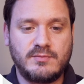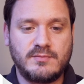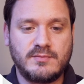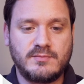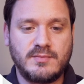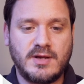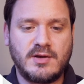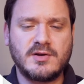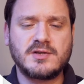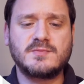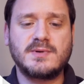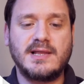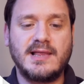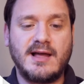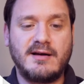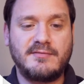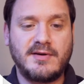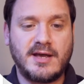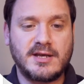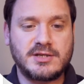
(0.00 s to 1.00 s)
because we
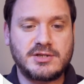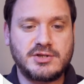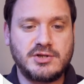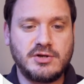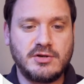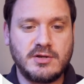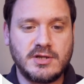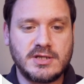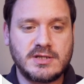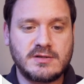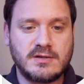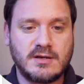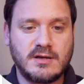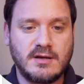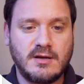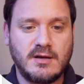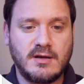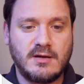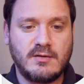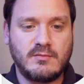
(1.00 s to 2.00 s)
love our students,
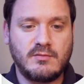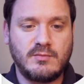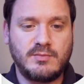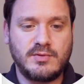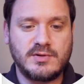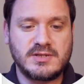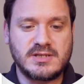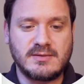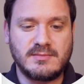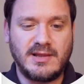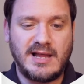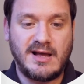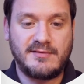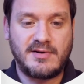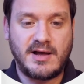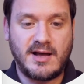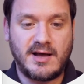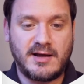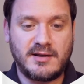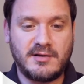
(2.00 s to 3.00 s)
we'll put some love
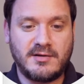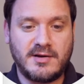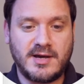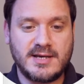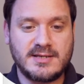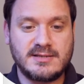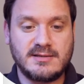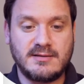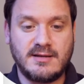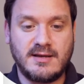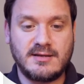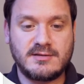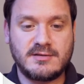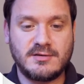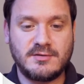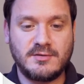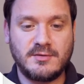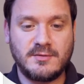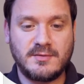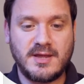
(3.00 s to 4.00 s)
heart eyes in there
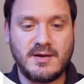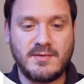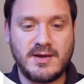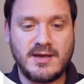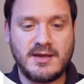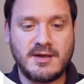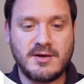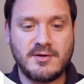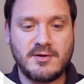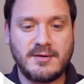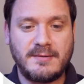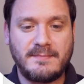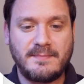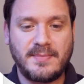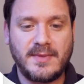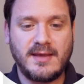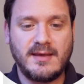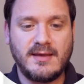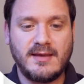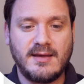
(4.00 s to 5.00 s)
too. There we go.
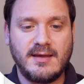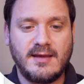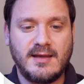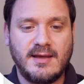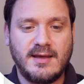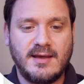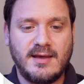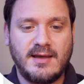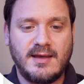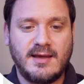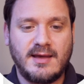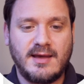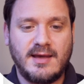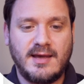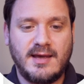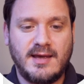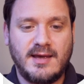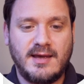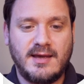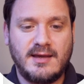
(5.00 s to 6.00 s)

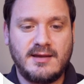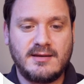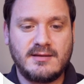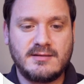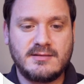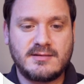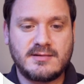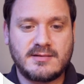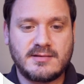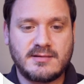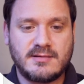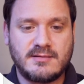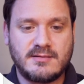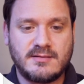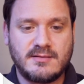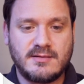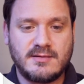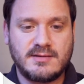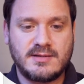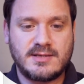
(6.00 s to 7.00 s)
And
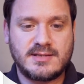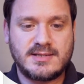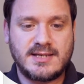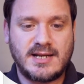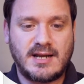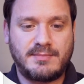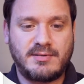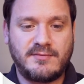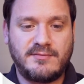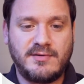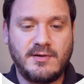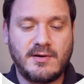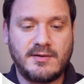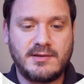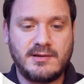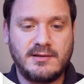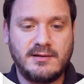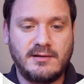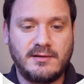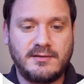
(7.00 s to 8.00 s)
just set up a few
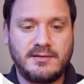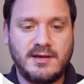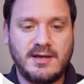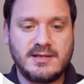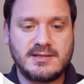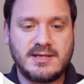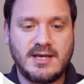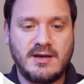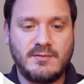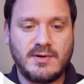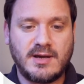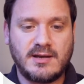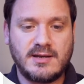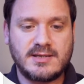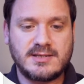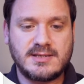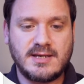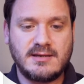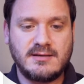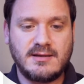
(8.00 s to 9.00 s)
other little things here. We're going to
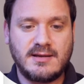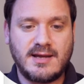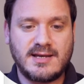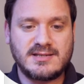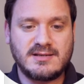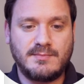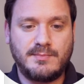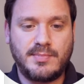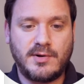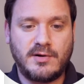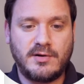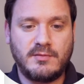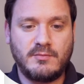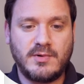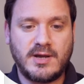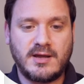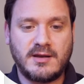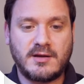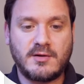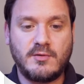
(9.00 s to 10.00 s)
send it as a bot, and
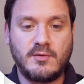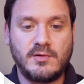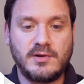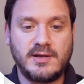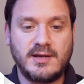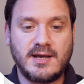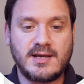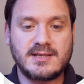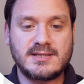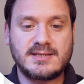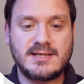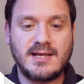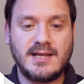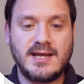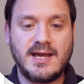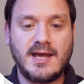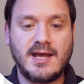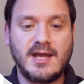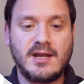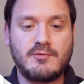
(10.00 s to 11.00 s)
we're going to call it
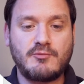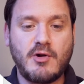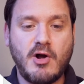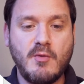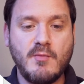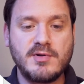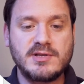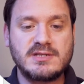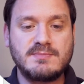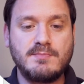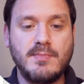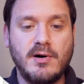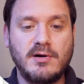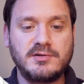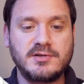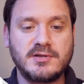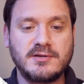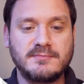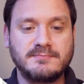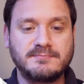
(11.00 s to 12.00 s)
Xero Enrolment's bot.